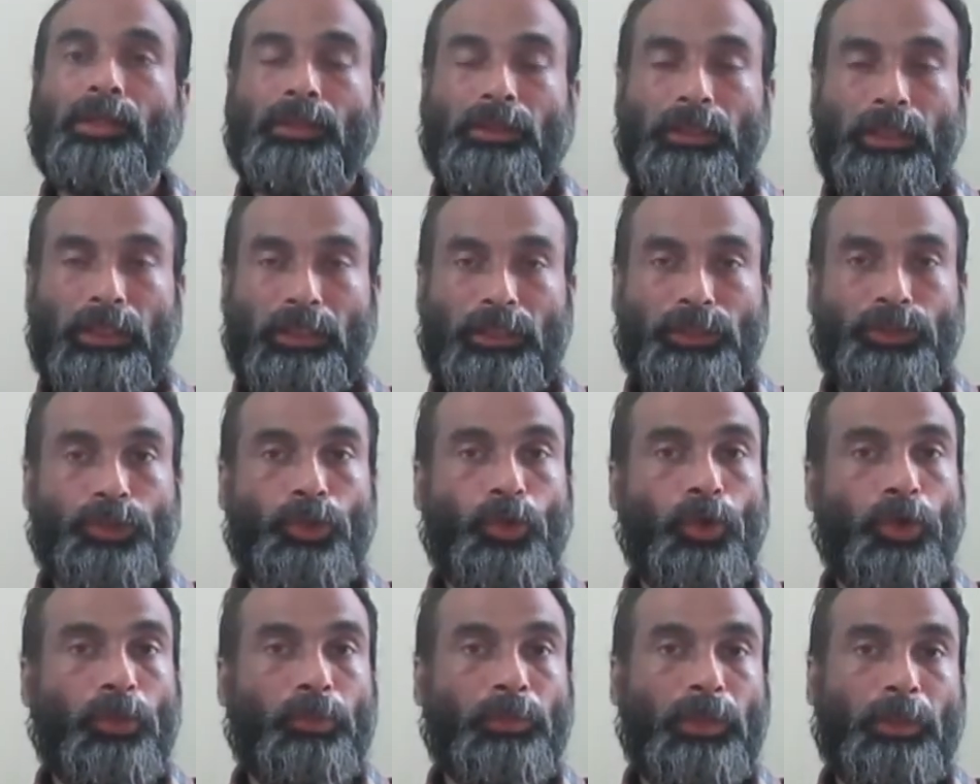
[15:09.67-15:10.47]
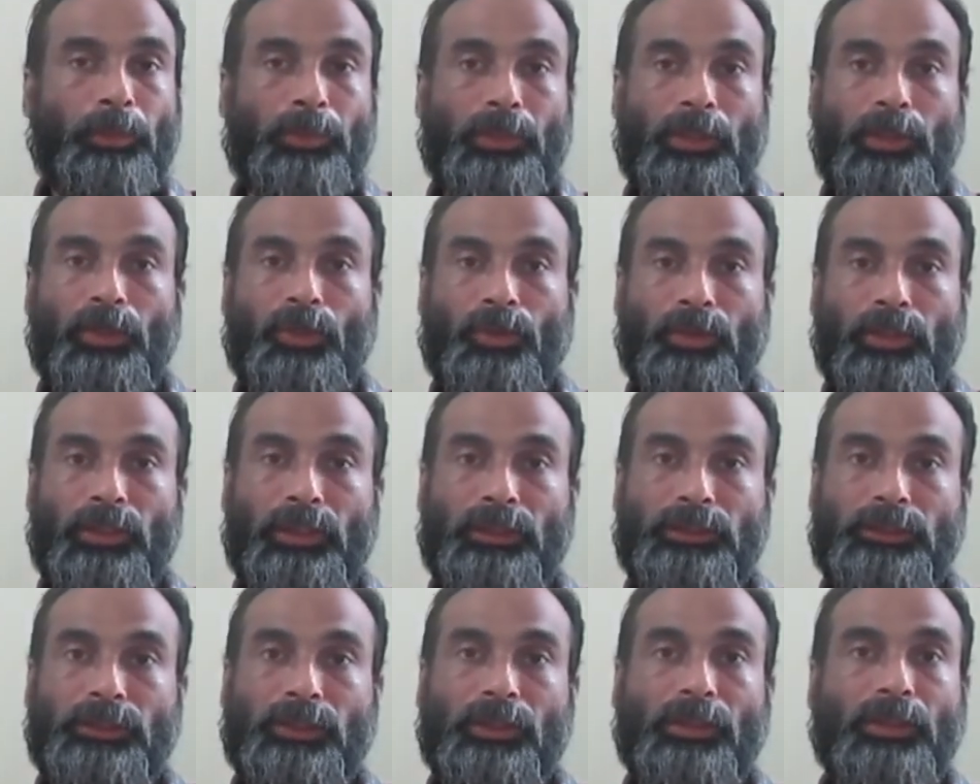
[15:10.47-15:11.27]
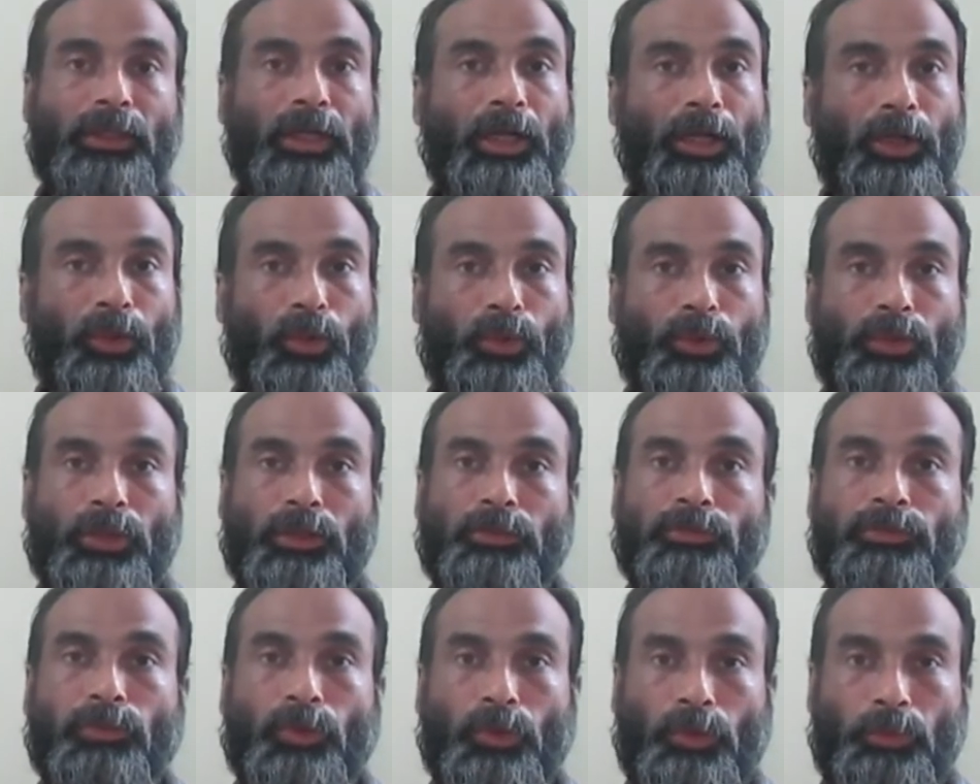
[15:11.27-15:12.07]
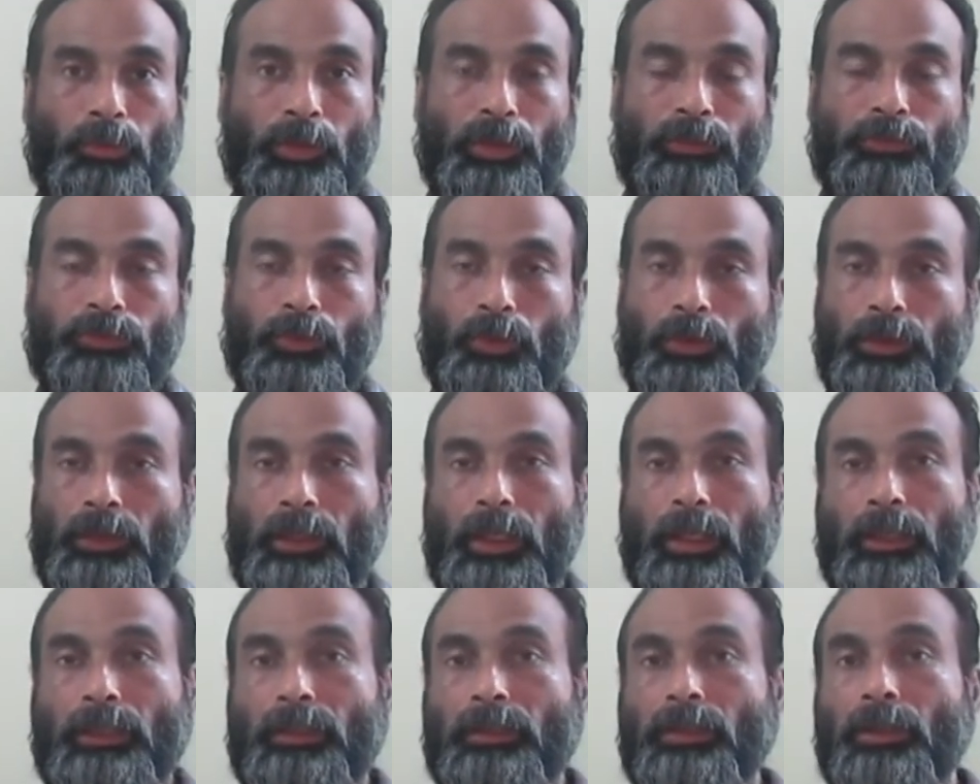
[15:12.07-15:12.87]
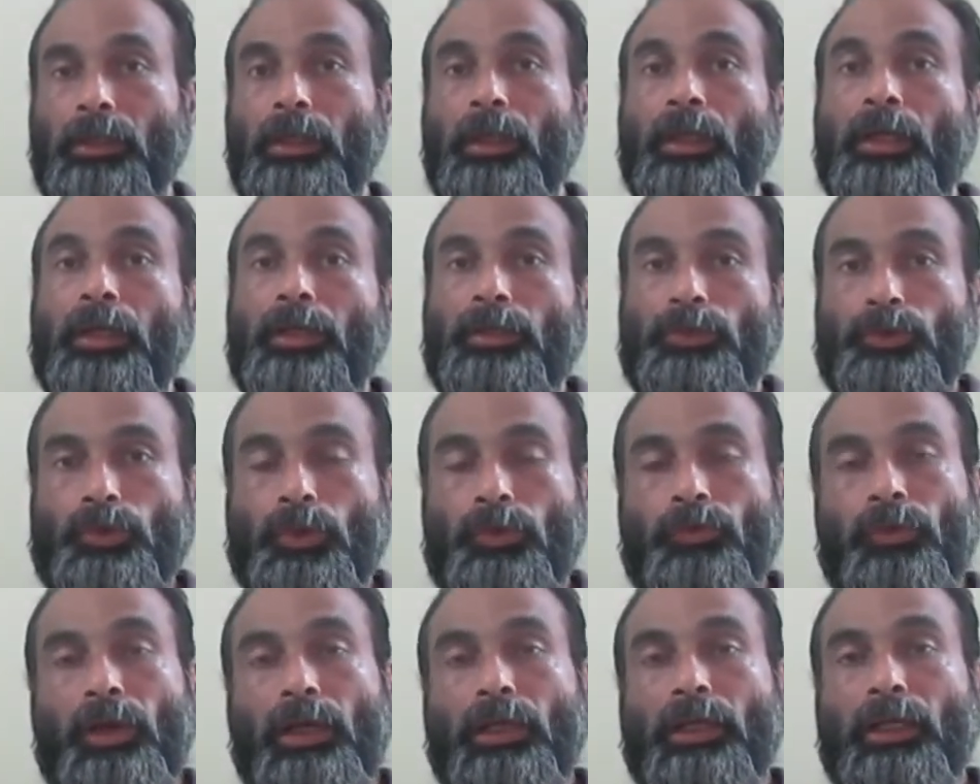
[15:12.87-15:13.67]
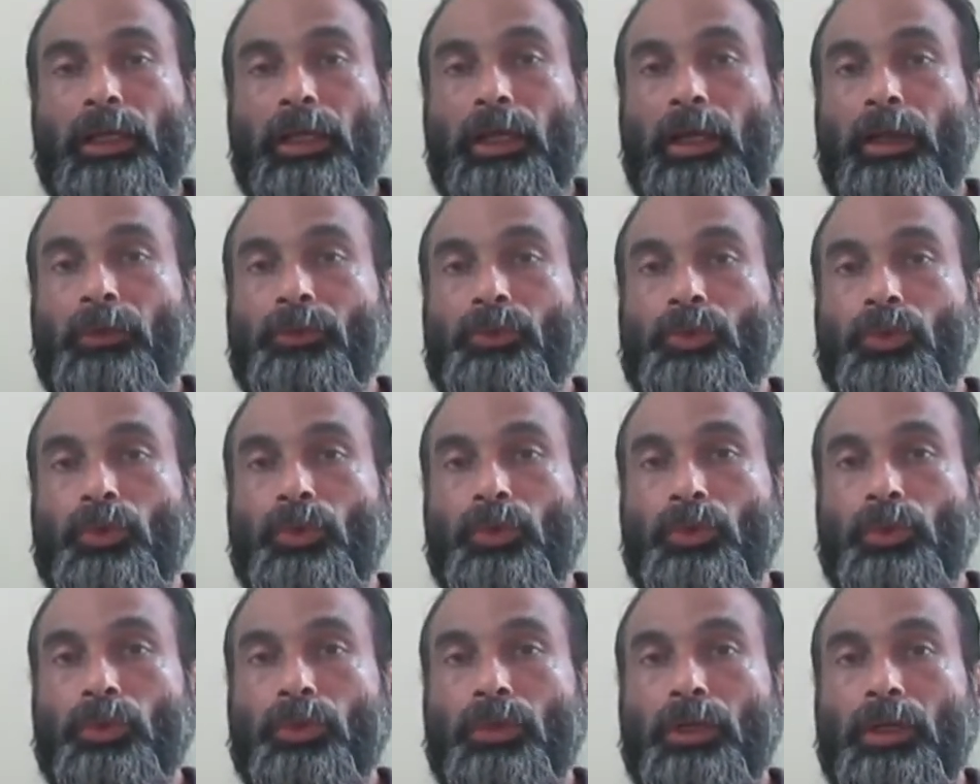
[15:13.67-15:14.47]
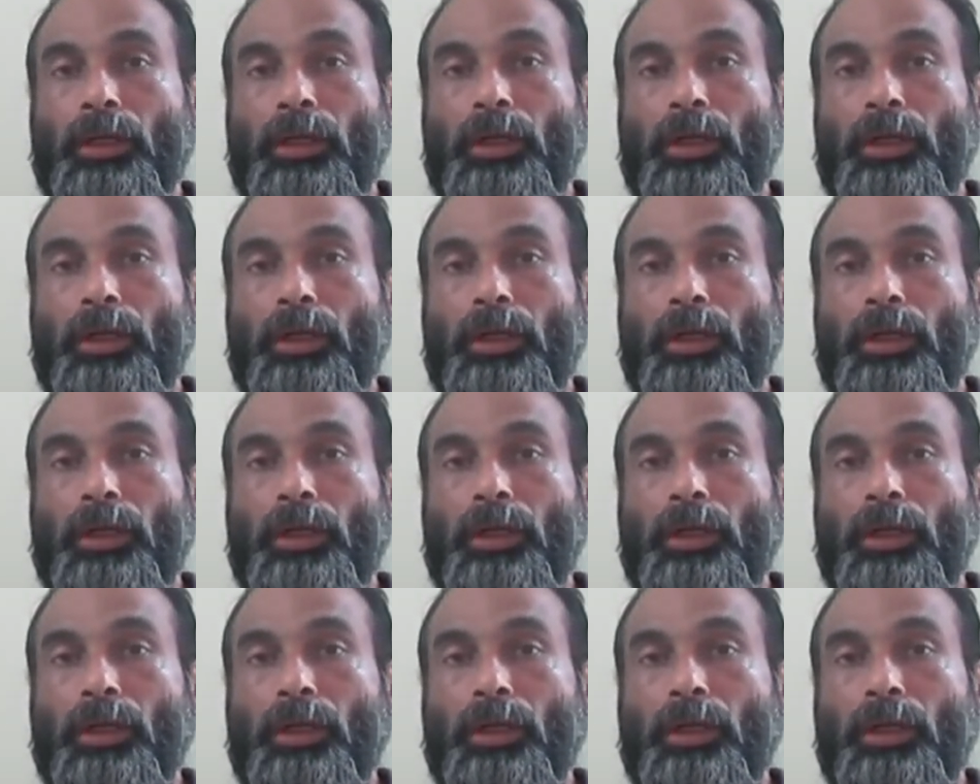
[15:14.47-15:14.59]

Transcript: There is no memory location allotted for me for that. So what I have to do?